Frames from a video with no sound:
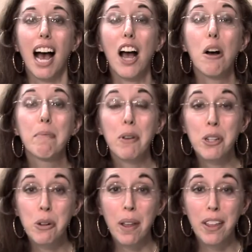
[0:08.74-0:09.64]
I hope you
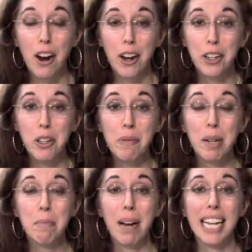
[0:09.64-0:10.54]
enjoyed the article
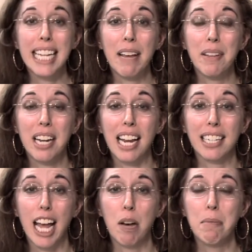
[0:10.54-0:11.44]
written by David
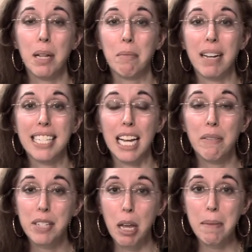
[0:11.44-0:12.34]
Campbell and
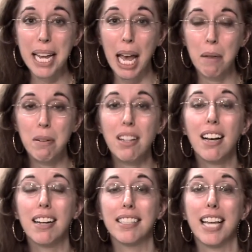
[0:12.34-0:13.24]
myself, Jamie Campbell,
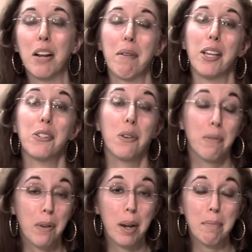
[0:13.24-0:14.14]
on 10 ways to
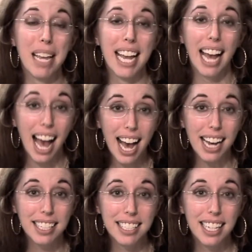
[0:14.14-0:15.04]
avoid being
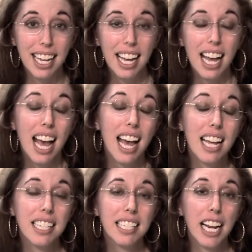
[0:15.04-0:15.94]
hacked.
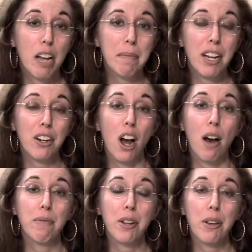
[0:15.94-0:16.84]
And today I'm here to
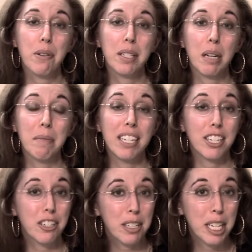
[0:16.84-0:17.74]
offer you some
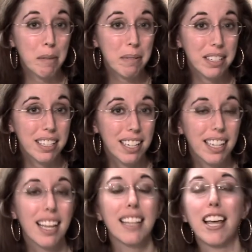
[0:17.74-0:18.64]
additional tips
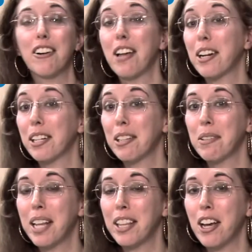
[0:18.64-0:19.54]
that are not
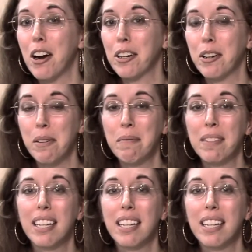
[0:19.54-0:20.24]
included in the article